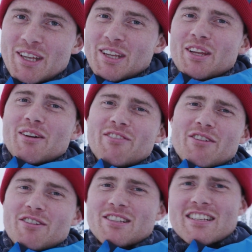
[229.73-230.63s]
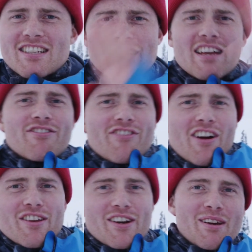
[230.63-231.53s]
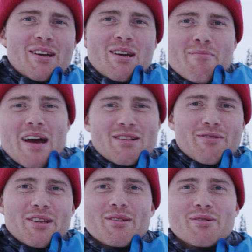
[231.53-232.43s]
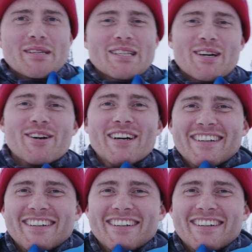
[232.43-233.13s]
They're the veterans. They sled farther past where the newbies go.